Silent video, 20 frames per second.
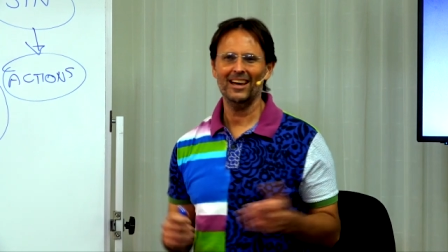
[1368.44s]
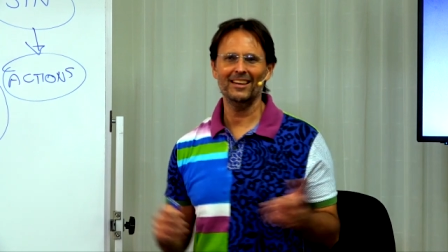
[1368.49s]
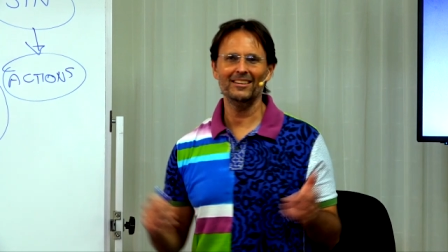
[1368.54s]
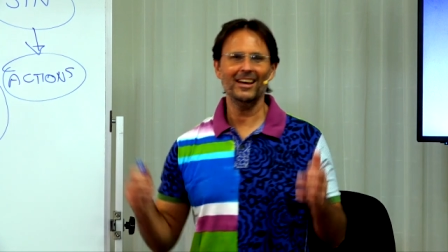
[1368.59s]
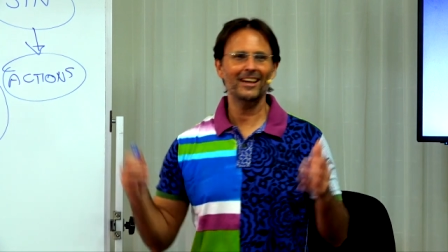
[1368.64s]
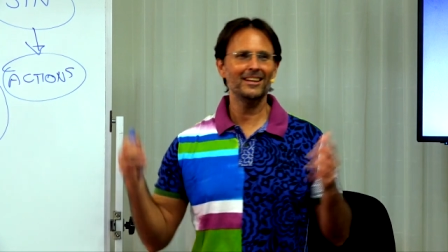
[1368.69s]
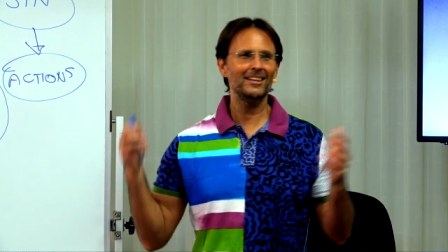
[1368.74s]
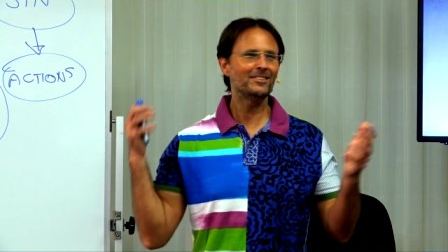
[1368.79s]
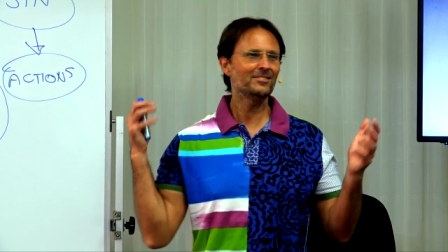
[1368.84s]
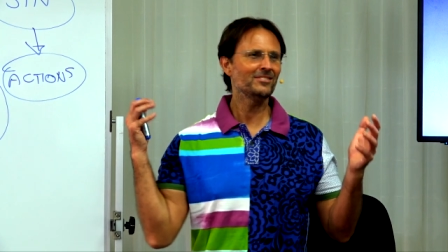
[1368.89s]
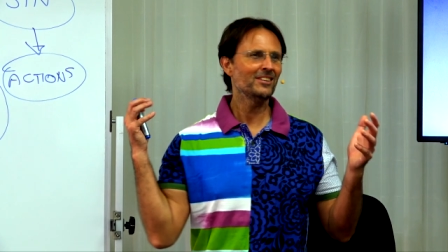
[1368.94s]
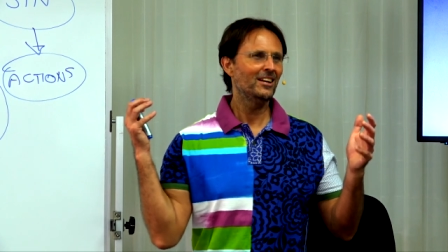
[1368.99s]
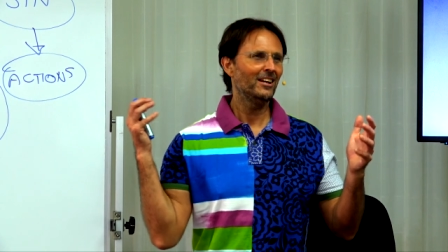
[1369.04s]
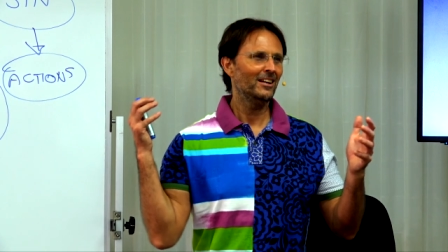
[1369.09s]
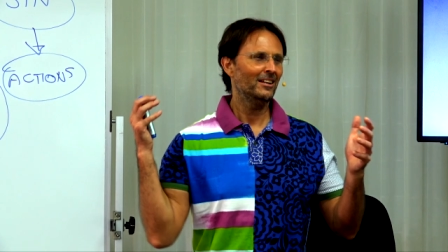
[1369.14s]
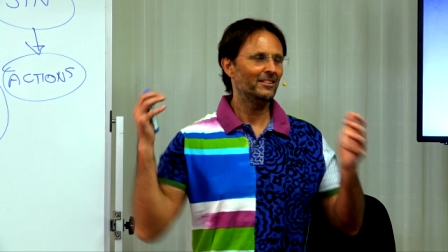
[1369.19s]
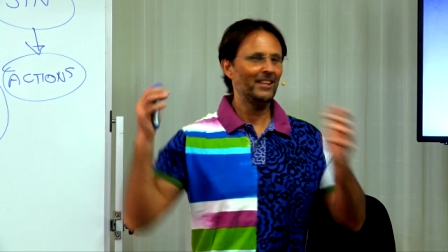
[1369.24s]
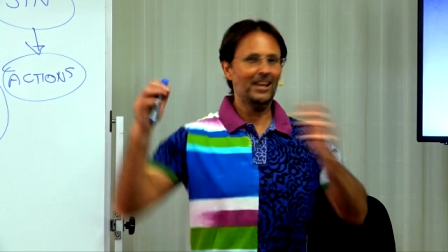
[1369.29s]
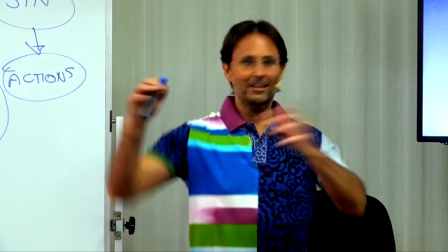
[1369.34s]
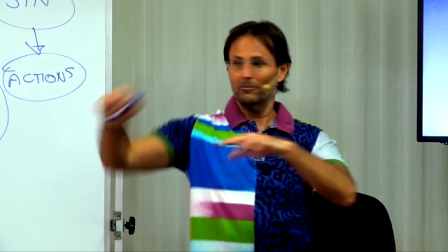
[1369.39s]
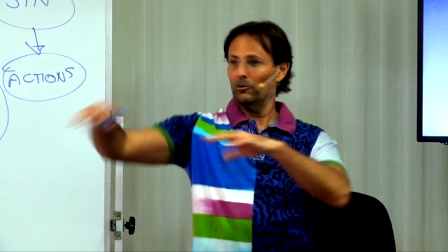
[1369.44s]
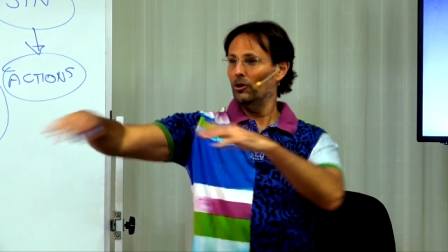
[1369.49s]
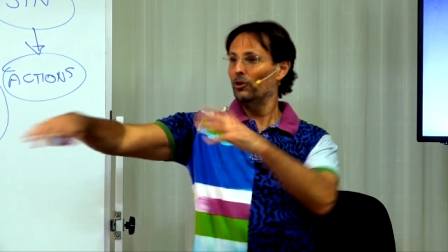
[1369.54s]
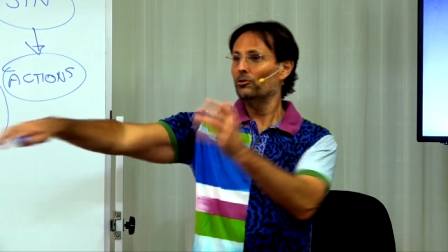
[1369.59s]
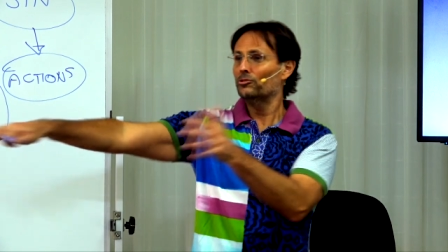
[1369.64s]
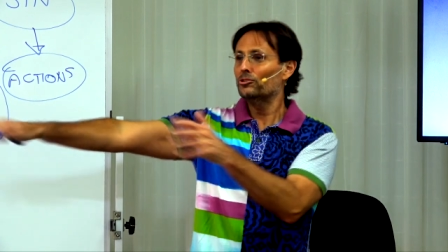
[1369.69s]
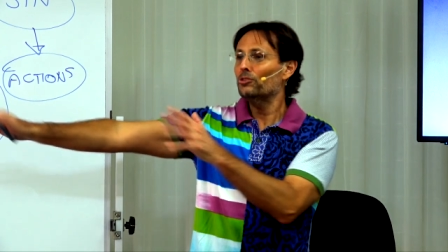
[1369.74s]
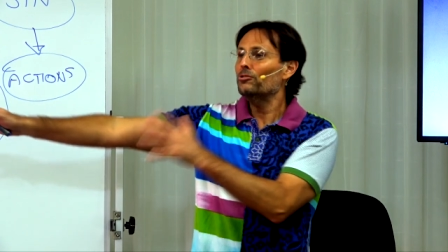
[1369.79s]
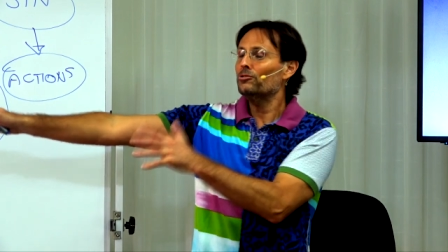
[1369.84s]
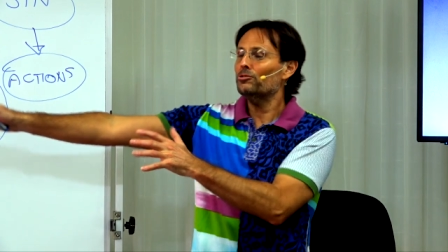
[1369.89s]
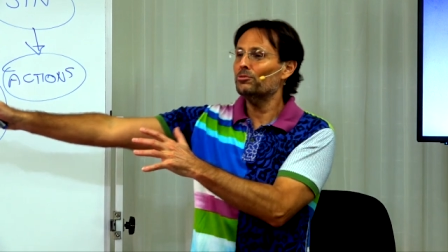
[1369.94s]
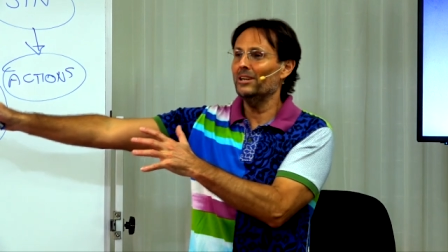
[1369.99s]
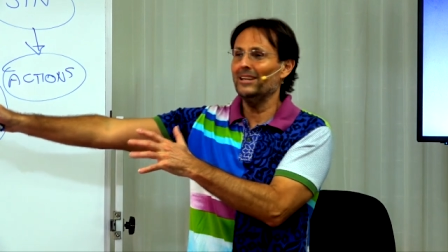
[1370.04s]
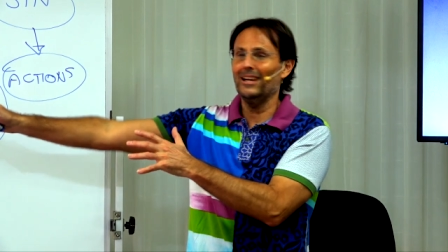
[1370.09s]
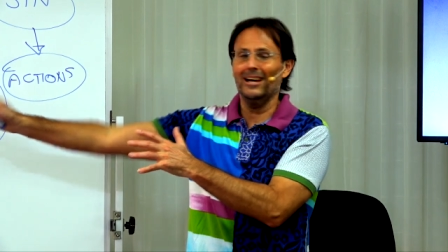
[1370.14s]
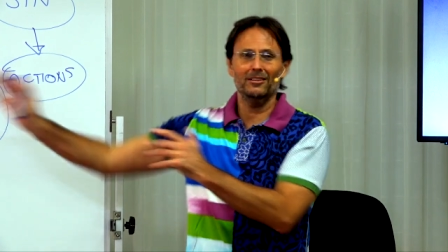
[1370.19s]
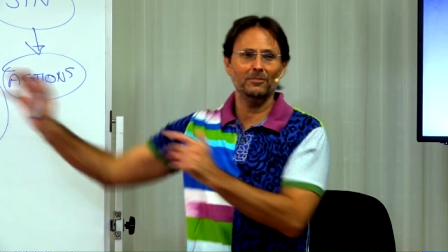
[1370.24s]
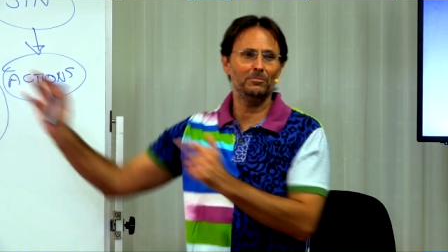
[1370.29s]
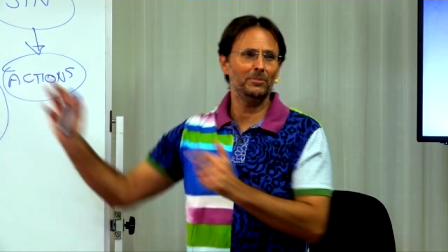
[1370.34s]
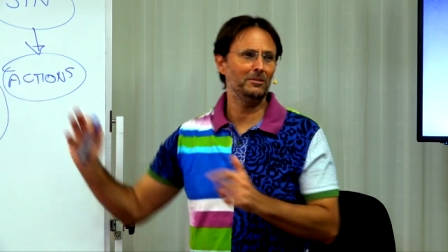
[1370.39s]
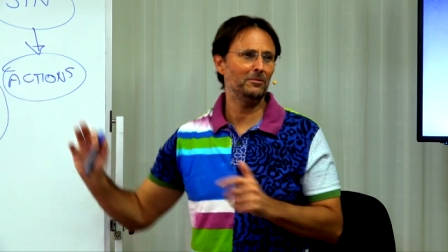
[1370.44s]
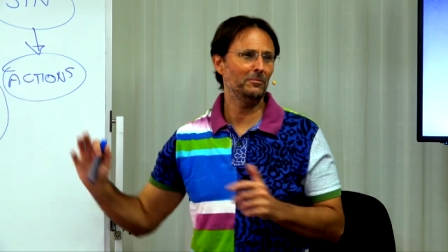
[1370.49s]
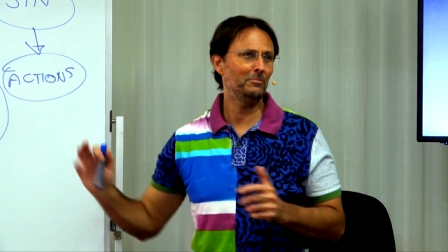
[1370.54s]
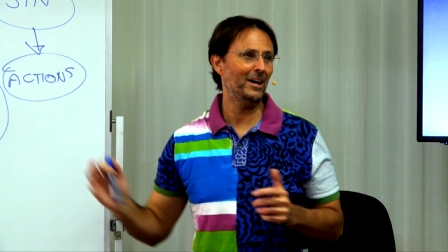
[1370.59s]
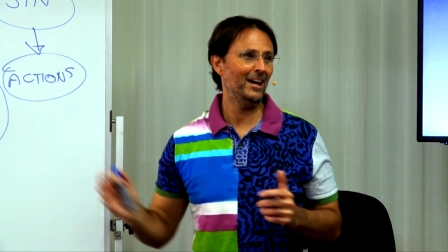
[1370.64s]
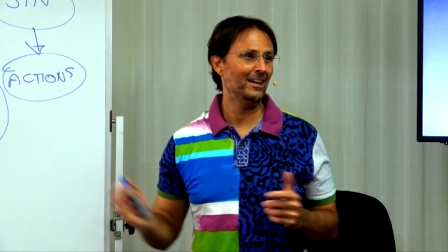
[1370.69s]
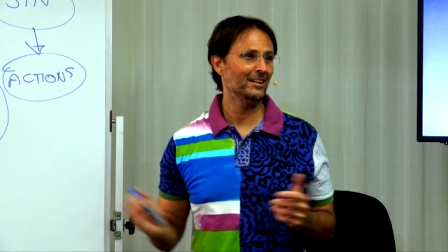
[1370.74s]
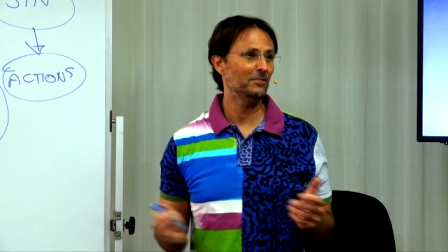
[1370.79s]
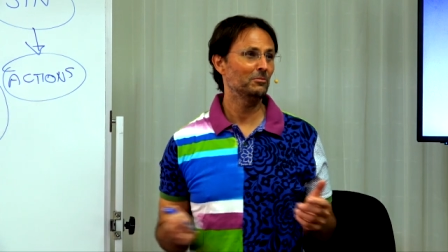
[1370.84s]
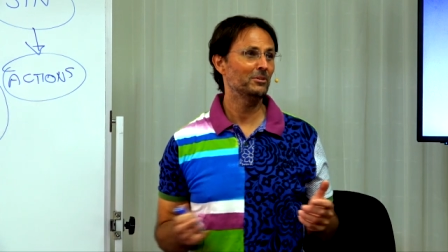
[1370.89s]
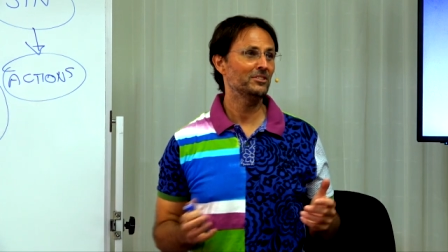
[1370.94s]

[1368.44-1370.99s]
and that is that who do treat other people badly,